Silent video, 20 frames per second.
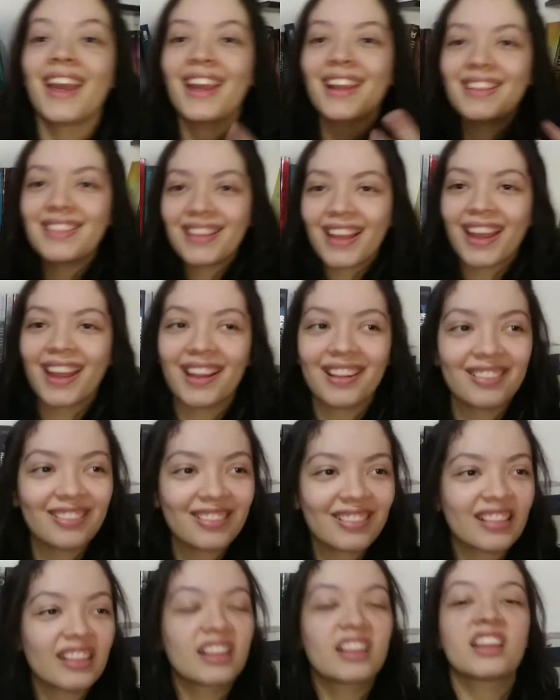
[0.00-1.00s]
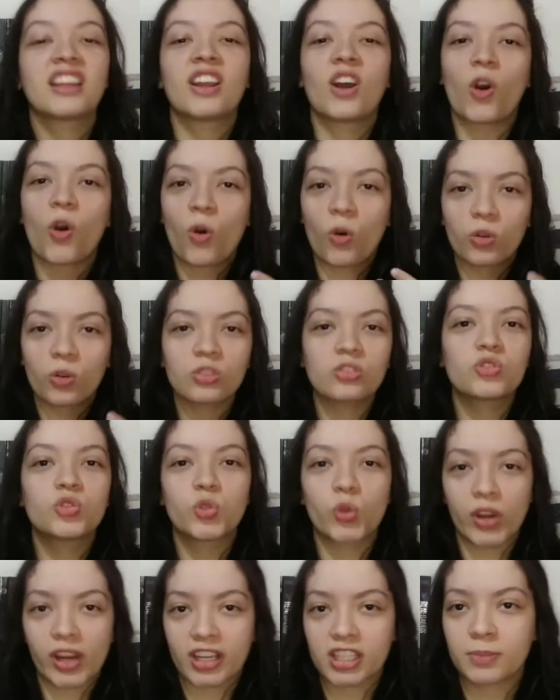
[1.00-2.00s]
And then the whole
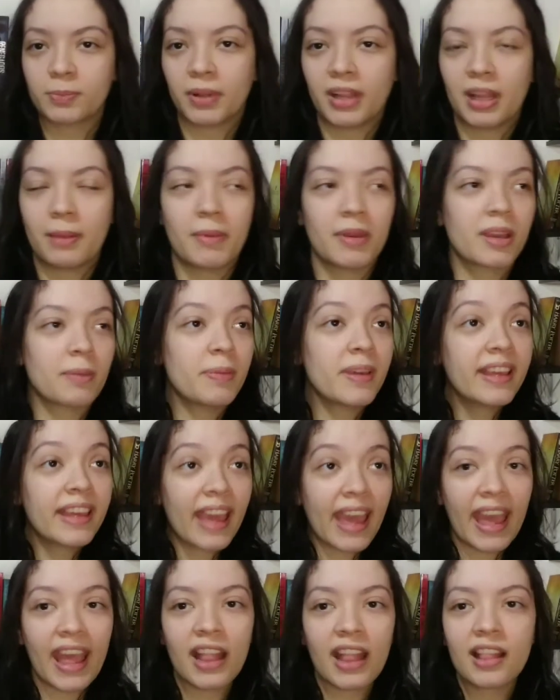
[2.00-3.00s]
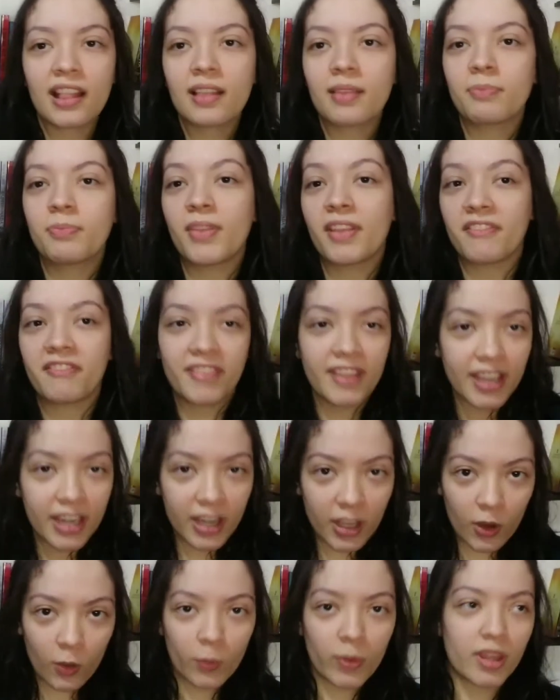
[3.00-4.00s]
drugs polemic began, the
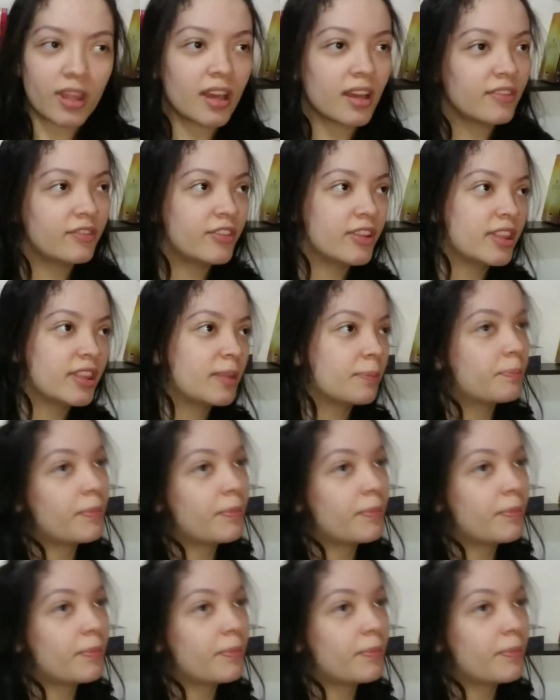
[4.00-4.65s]
video with the